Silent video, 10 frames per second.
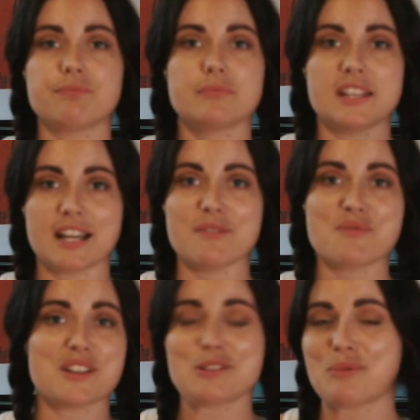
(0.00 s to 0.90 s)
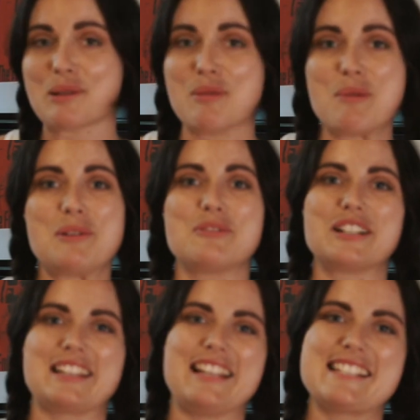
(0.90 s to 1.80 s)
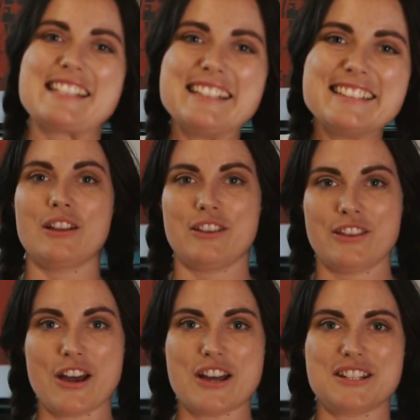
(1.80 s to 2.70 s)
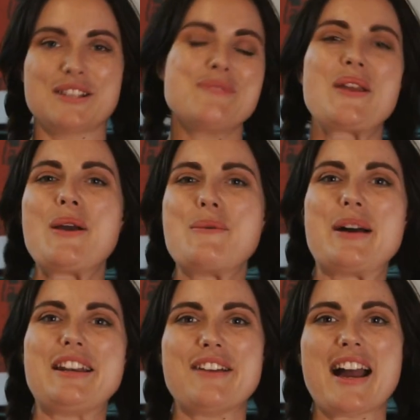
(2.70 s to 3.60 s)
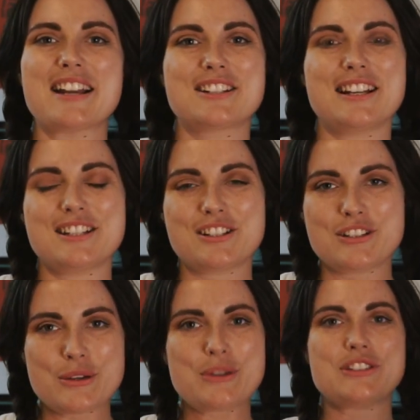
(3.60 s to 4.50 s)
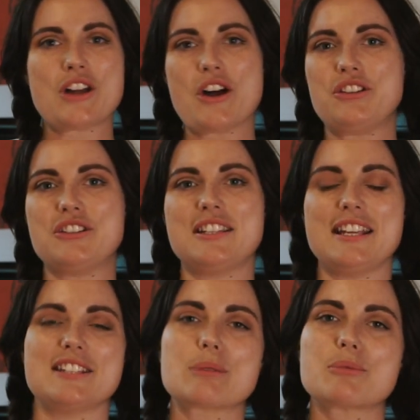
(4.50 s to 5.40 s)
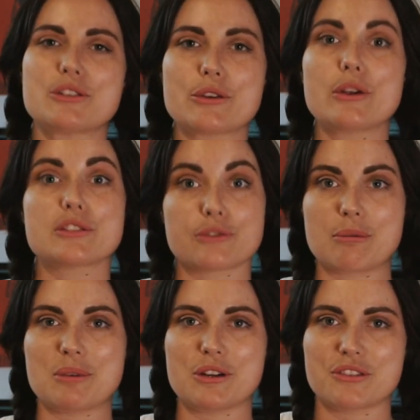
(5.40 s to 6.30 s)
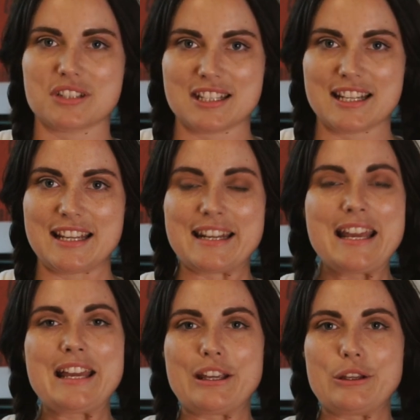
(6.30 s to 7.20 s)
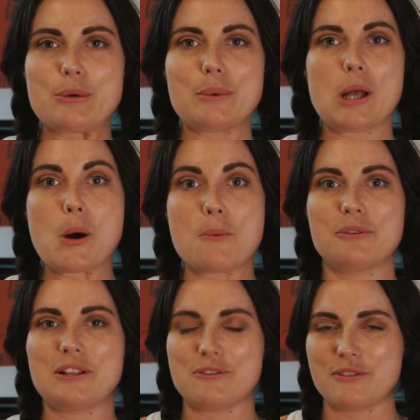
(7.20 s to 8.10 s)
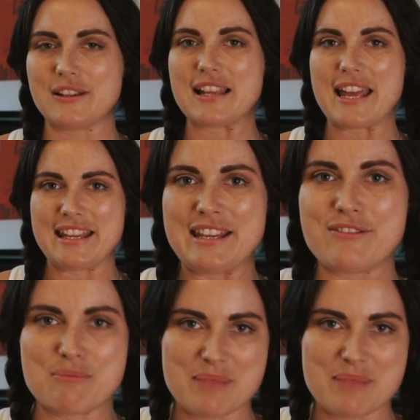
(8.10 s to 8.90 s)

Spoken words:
yeah, that's what I'm hoping for at least. Third, when you actually do start to see some results from your routine, you will hopefully feel even